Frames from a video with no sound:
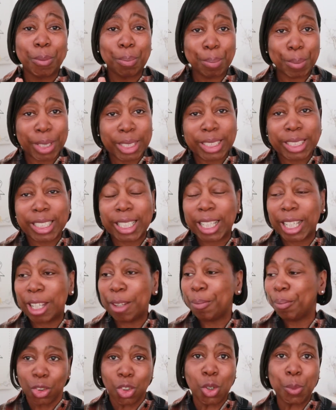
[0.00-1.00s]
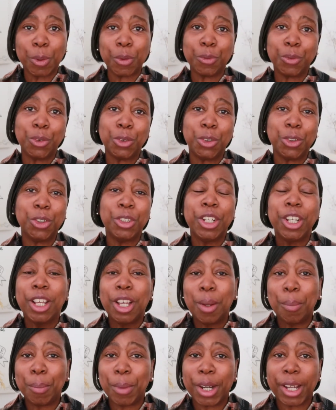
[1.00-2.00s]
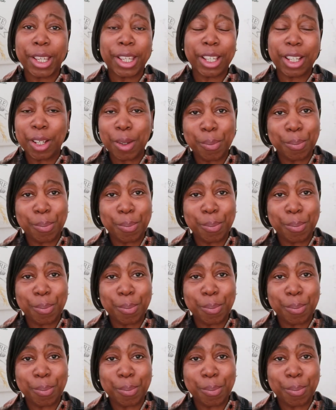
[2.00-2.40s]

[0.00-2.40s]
Monday or before my